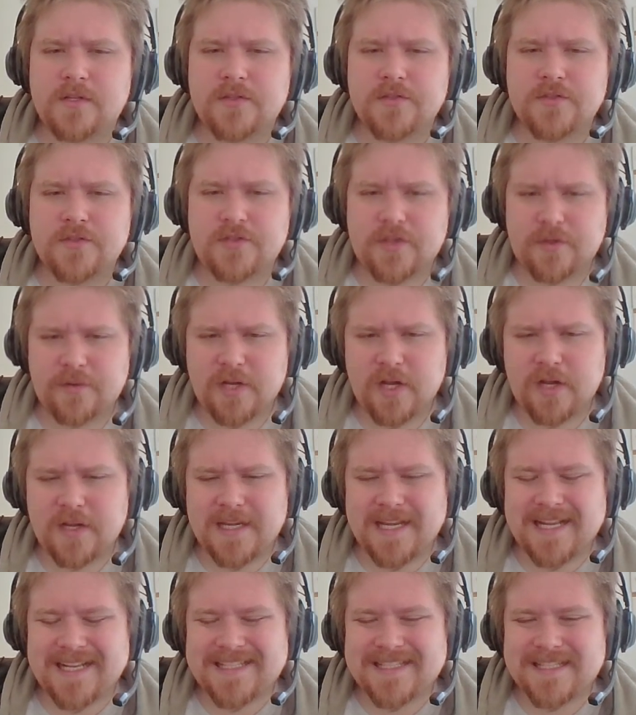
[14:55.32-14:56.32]
So we got
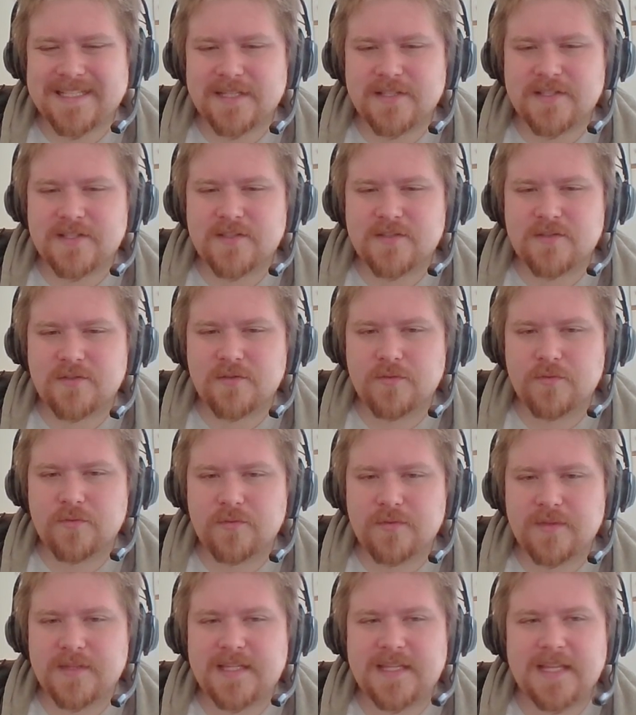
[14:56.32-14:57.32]
Nexus.
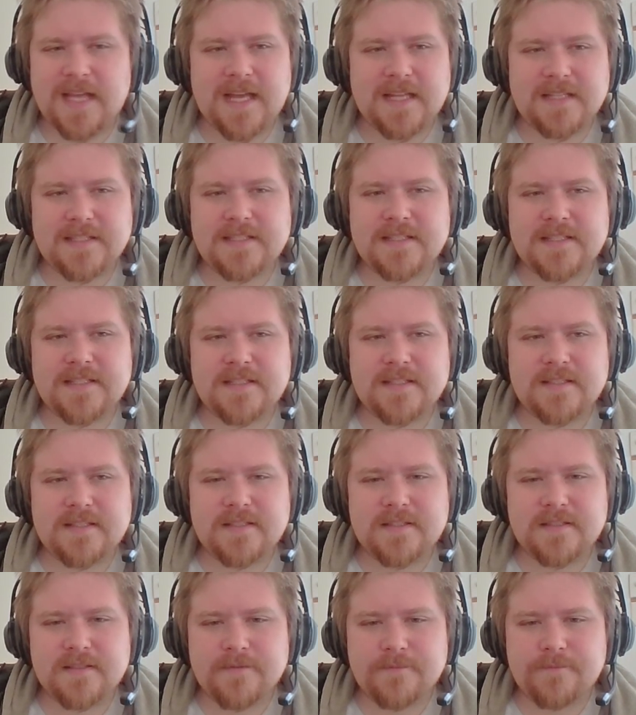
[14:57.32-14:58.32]

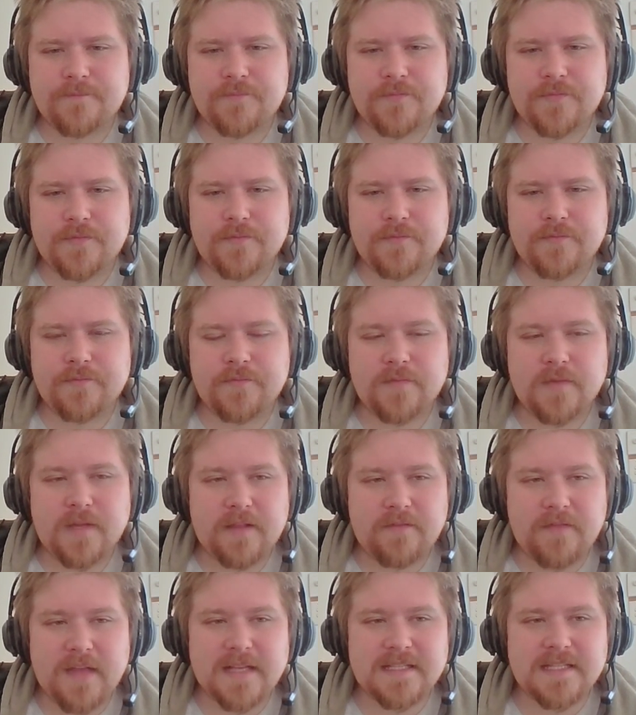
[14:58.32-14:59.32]
That's
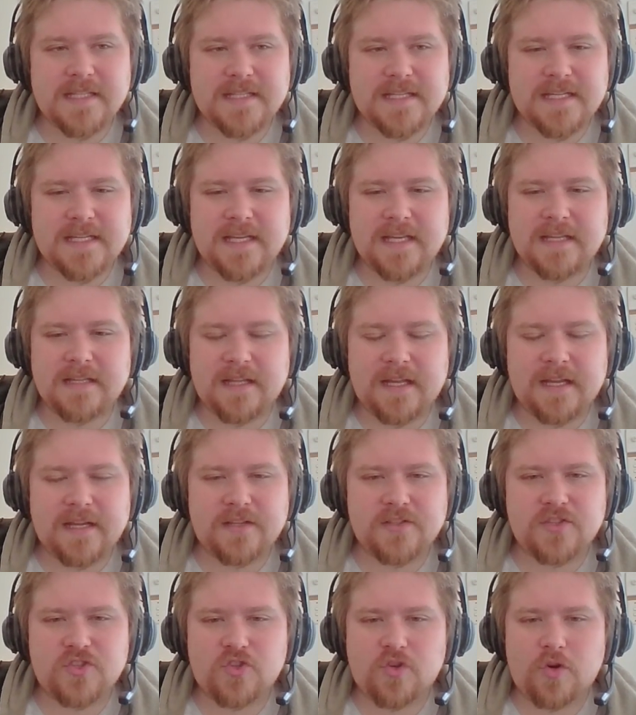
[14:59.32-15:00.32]
if that doesn't get
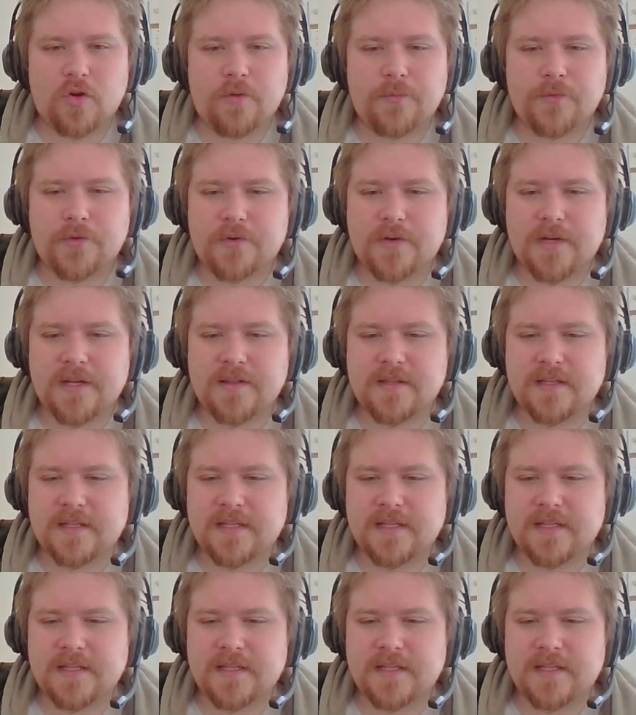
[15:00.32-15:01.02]
like stormed or anything,